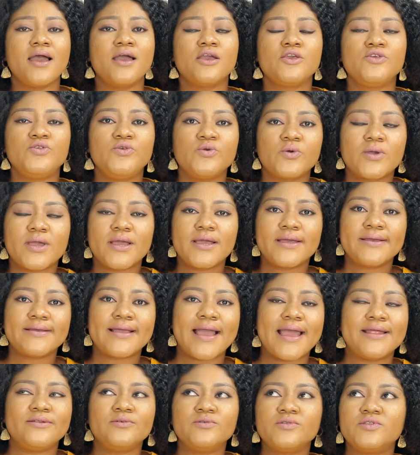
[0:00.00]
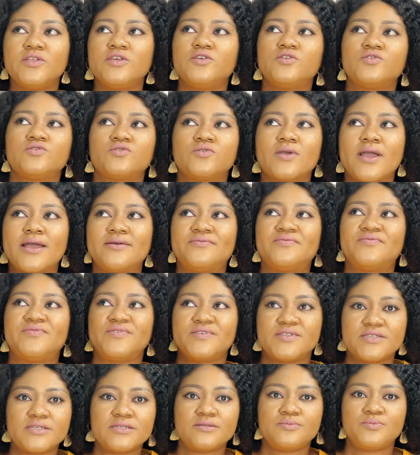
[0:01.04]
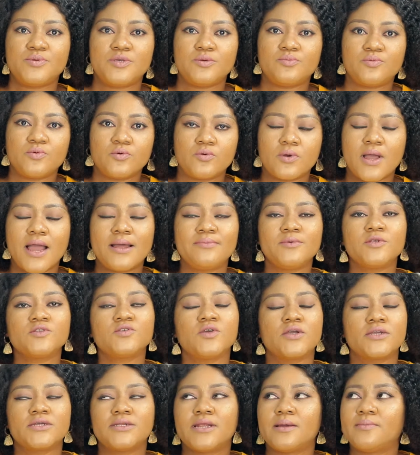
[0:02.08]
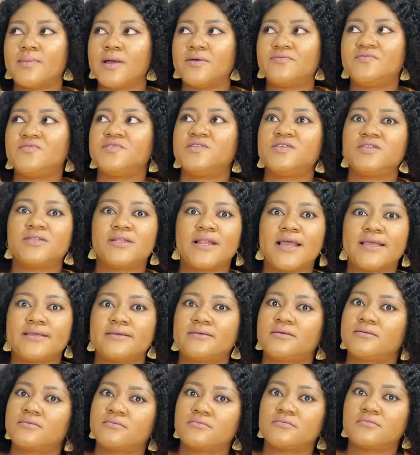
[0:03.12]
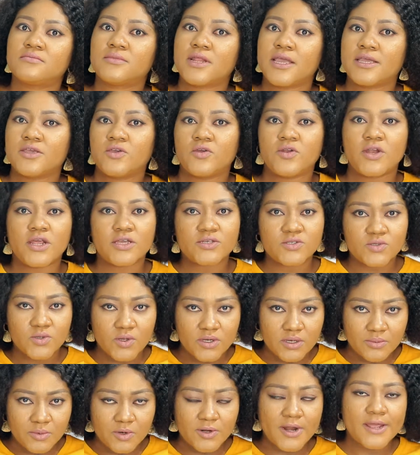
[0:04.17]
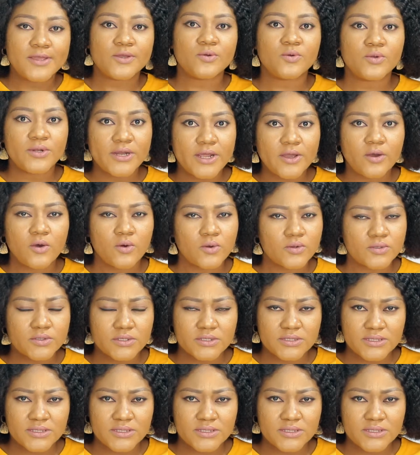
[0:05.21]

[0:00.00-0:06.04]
I don't think you should go and visit people. I'm not talking about visit like your next door neighbor that you go there all the